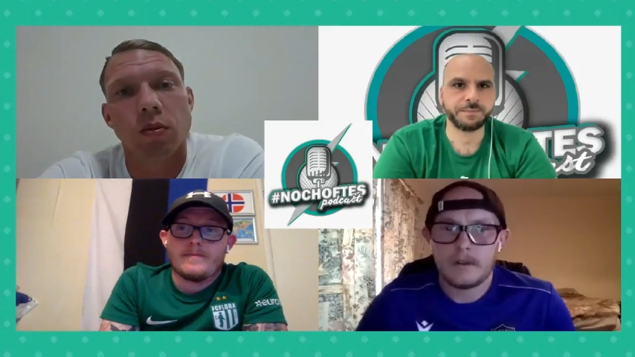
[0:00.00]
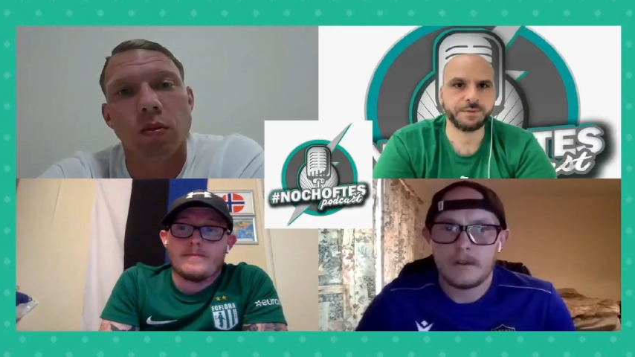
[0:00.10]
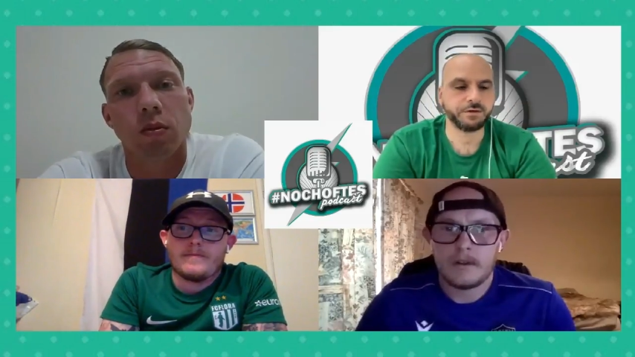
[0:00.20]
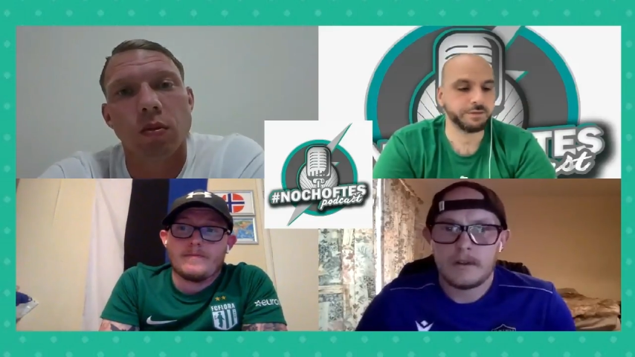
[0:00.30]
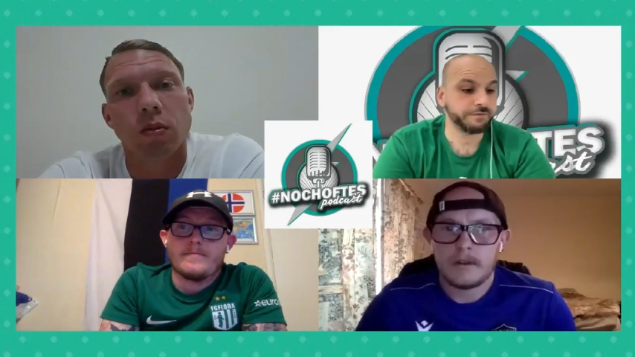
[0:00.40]

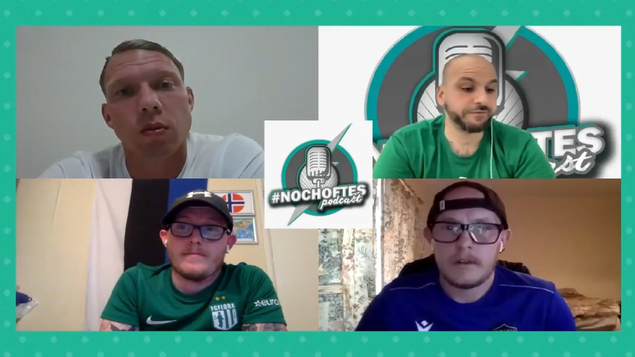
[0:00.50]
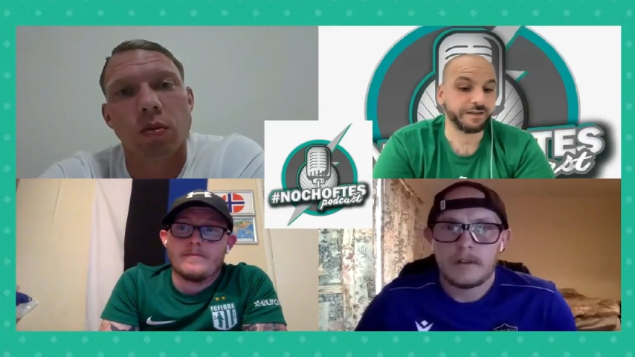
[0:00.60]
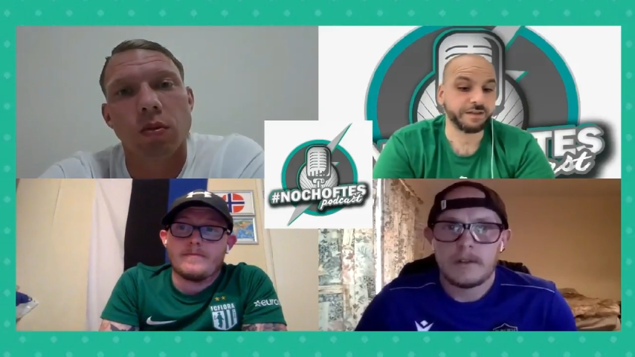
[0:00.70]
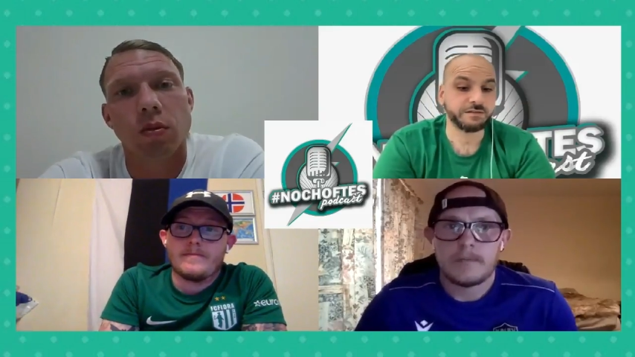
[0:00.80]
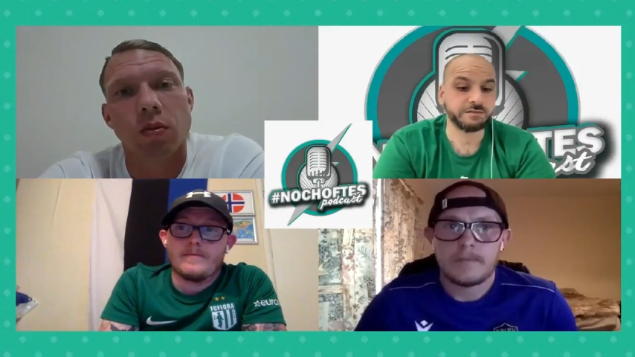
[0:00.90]
Speaker 1: Fabiano. In
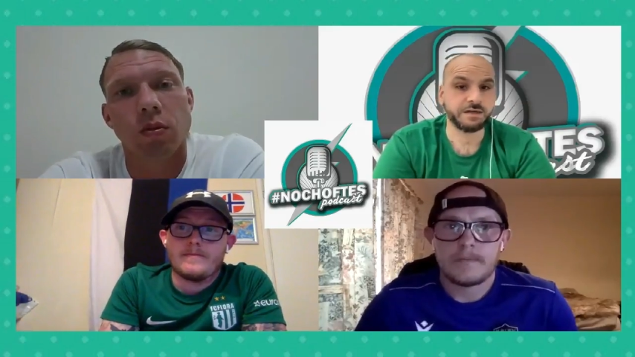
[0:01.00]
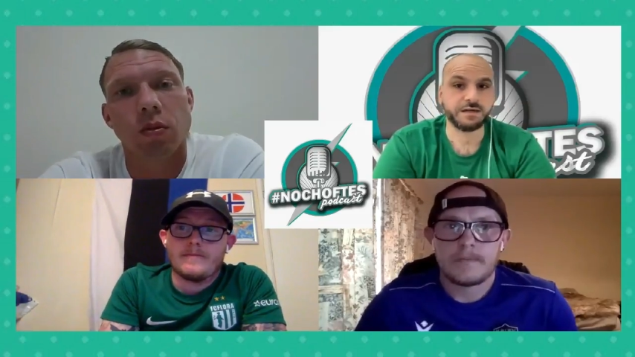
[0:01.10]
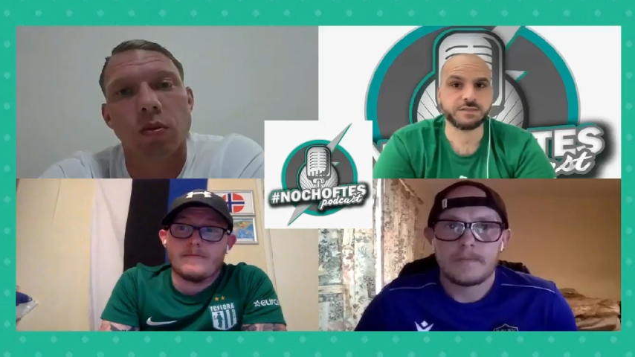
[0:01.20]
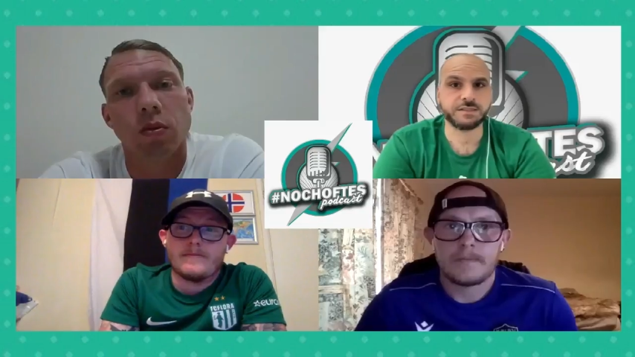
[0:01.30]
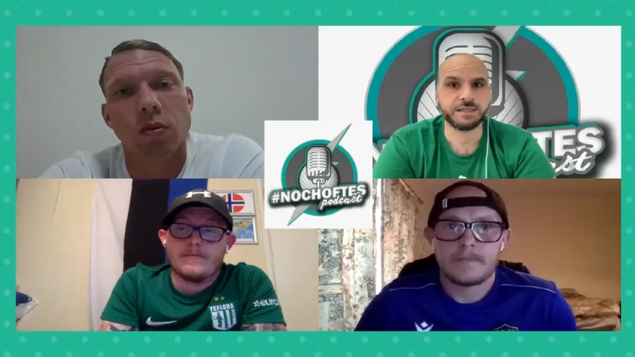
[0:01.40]
fact, he
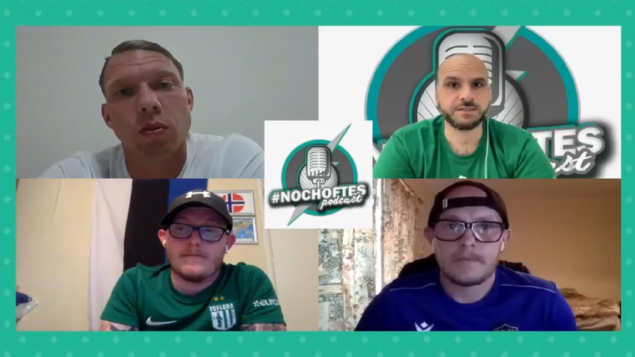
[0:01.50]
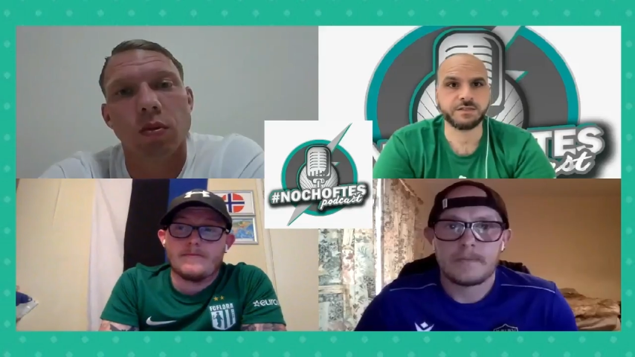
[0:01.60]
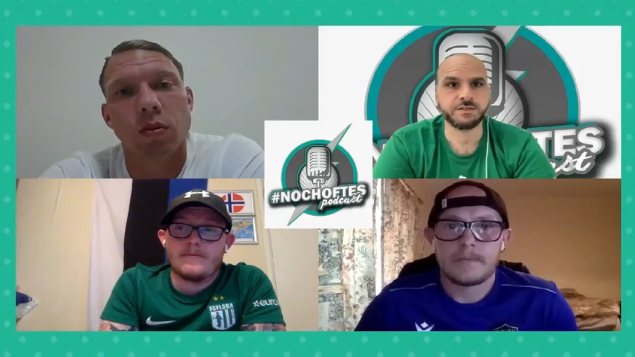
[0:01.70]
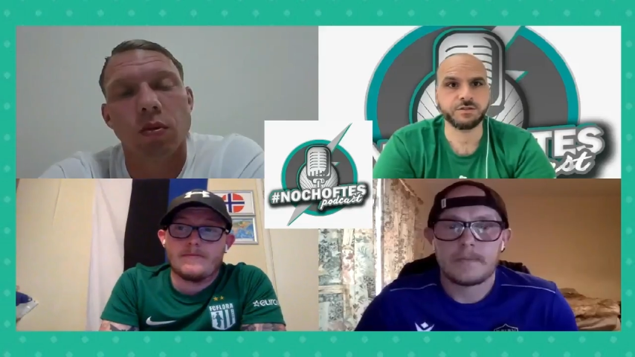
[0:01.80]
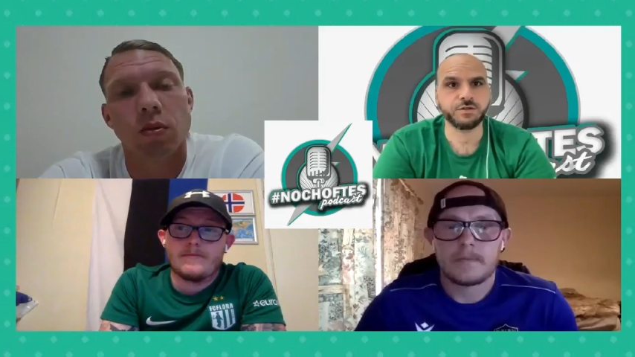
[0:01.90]
announced that they
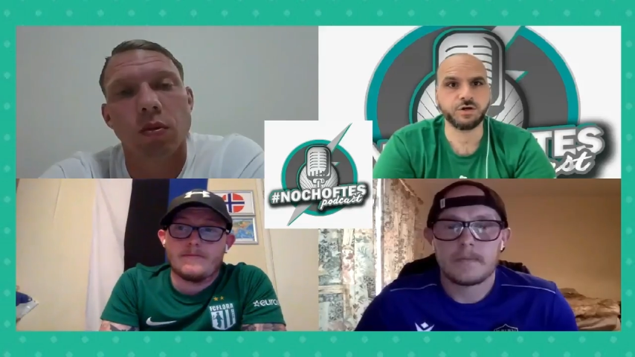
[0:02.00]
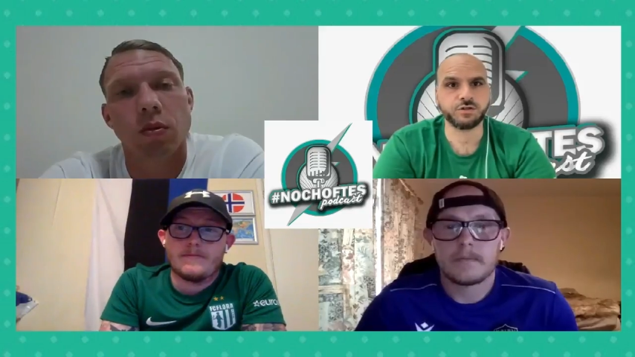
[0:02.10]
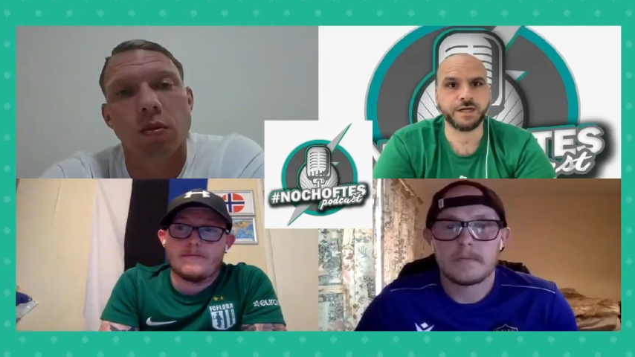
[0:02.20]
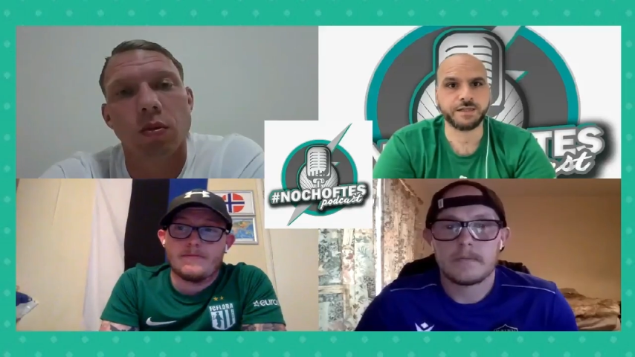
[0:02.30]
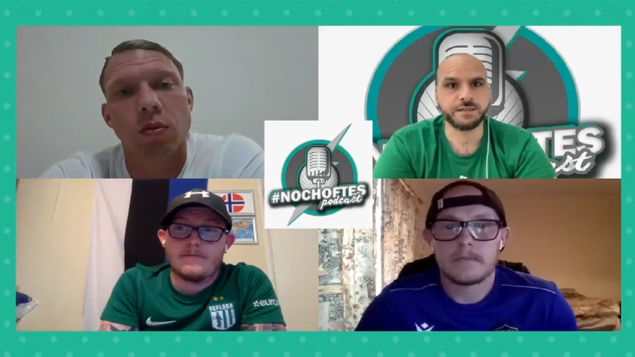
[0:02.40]
signed a new
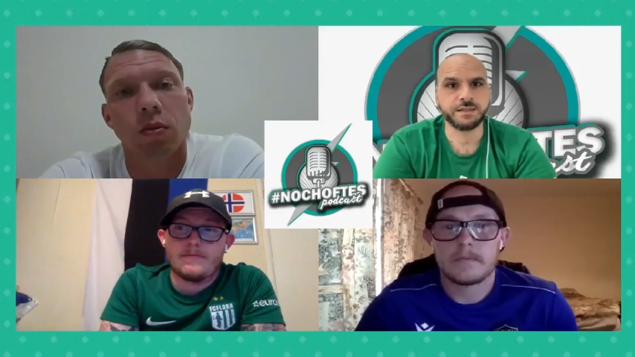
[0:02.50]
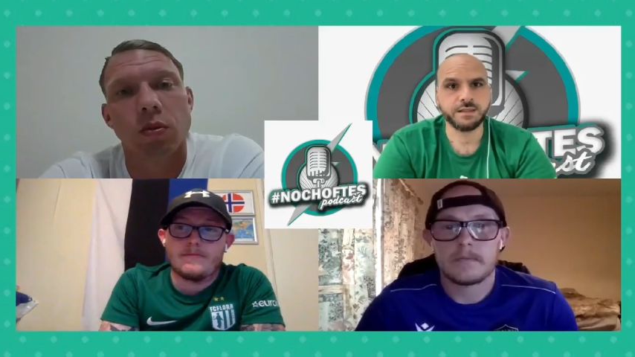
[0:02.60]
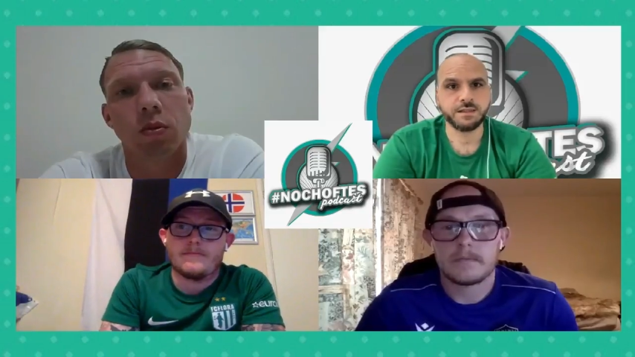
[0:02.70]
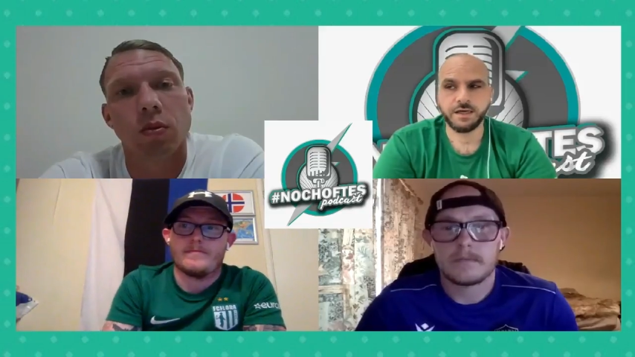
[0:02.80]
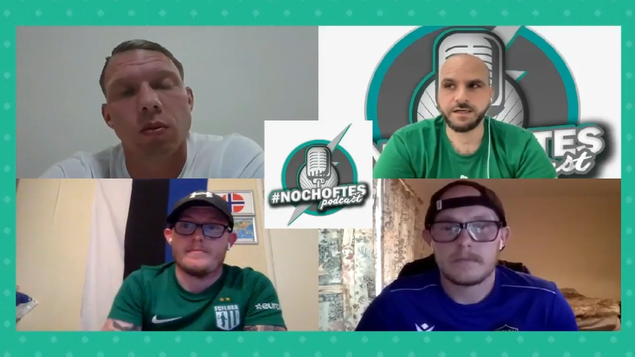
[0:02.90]
contract
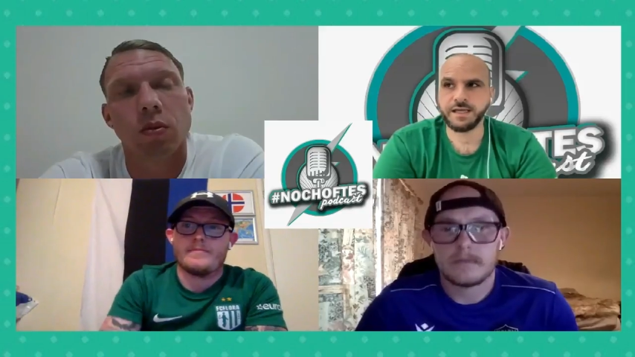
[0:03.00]
and